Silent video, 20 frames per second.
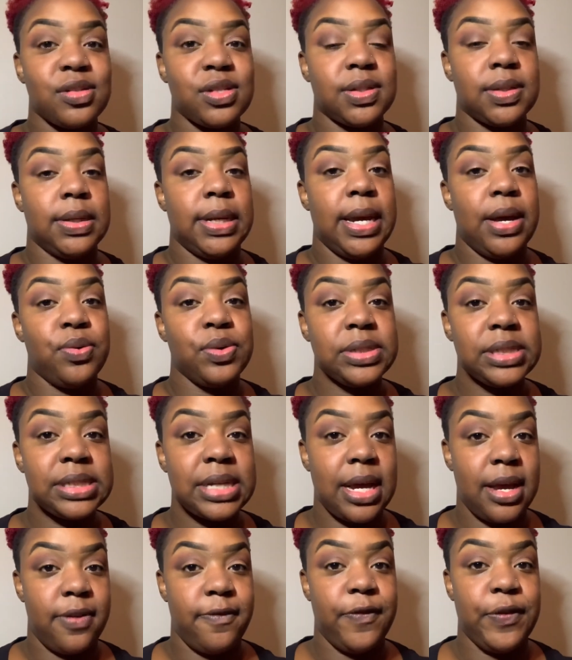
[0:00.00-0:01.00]
So now it's
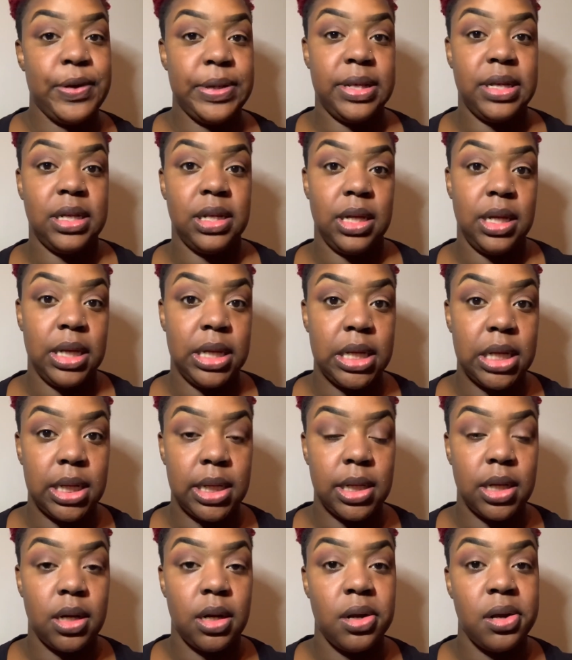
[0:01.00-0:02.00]
time for the lid
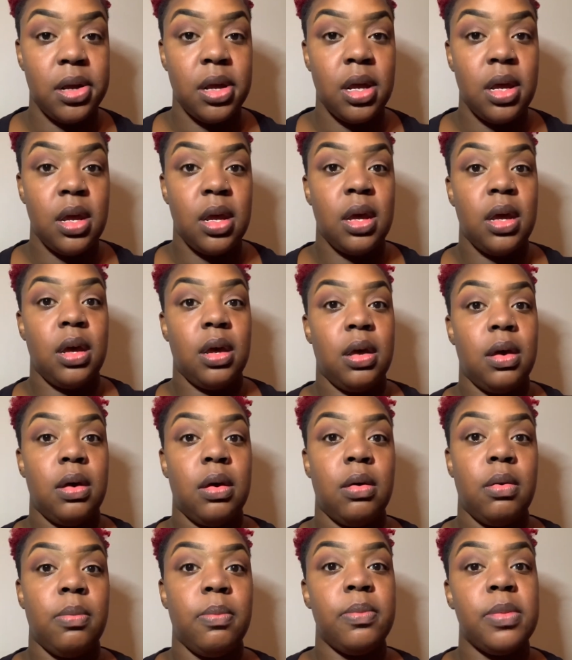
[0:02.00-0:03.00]
color.
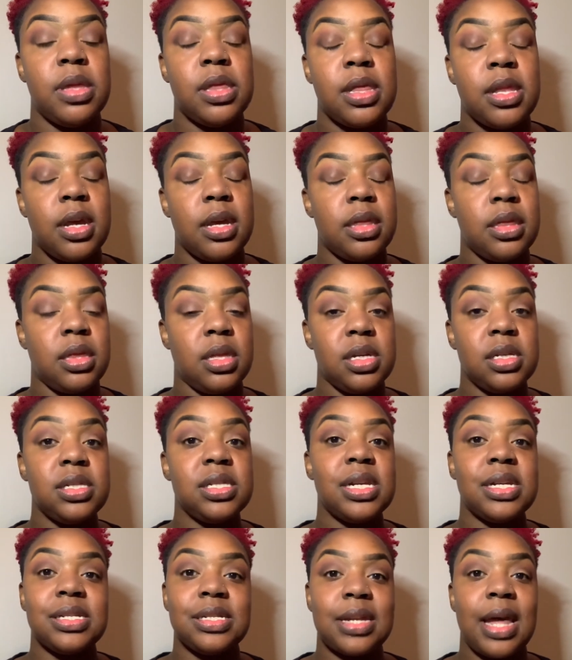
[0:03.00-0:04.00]
This
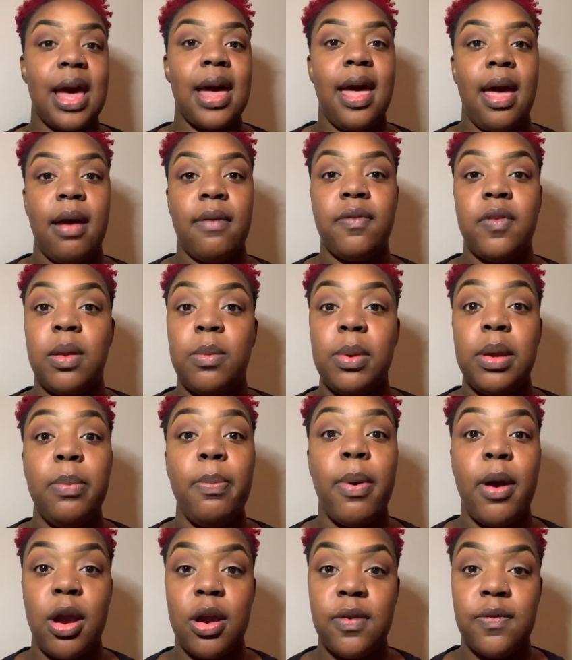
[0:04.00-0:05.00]
does not have to be
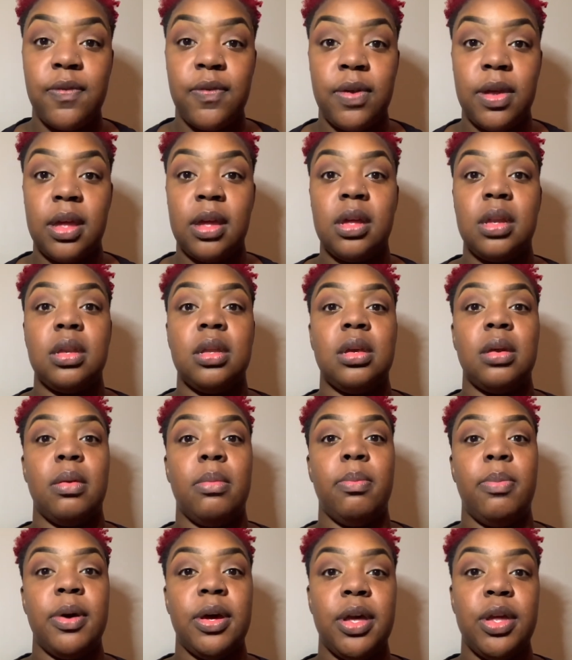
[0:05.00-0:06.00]
perfect,
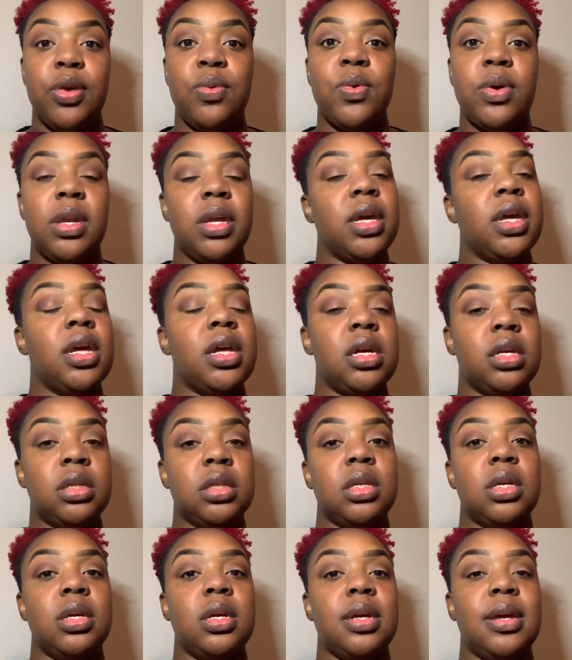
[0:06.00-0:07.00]
but you want to get
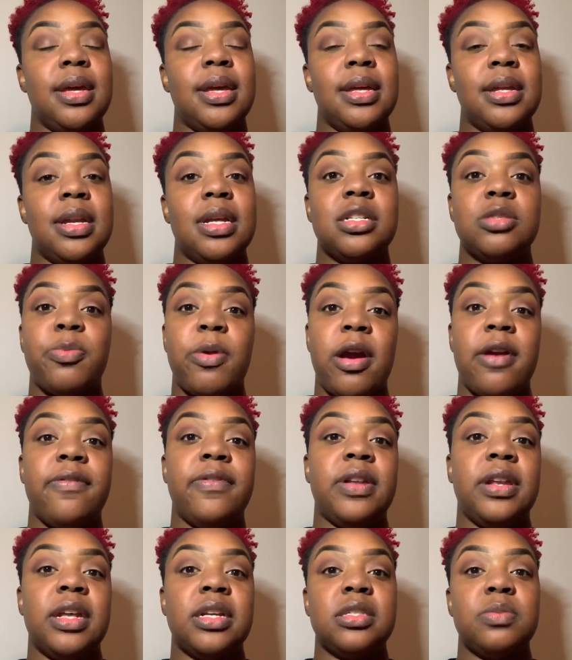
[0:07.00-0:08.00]
it as
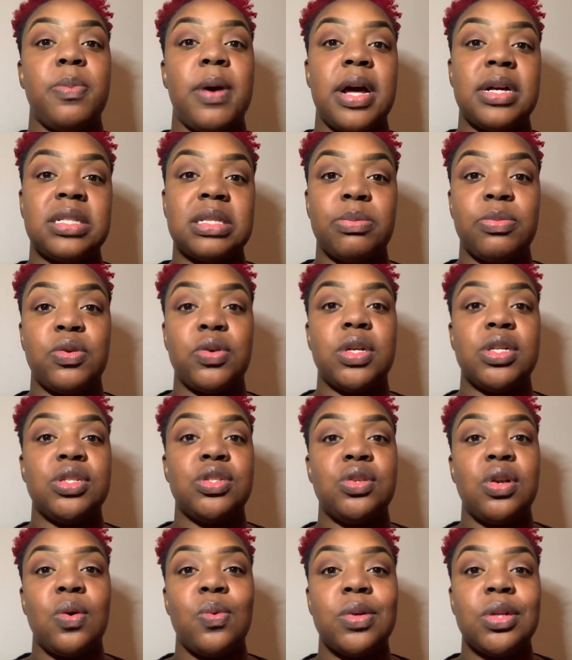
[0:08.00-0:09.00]
perfect as possible because you
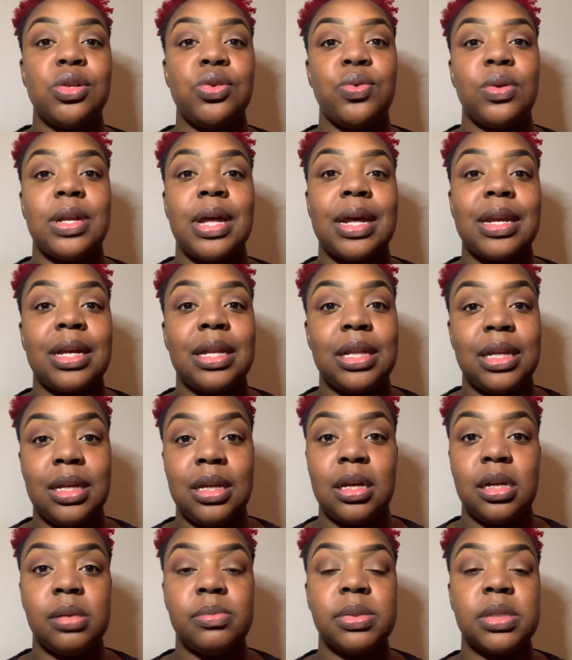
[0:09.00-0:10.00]
don't want to do a lot of
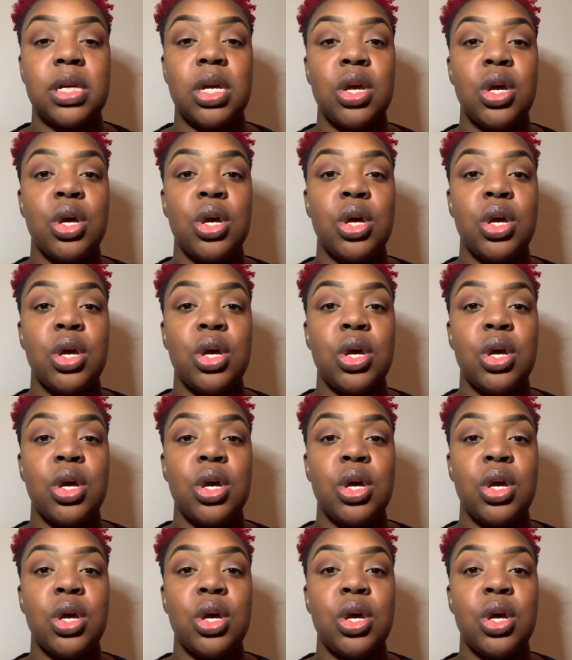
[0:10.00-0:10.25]
cleanups.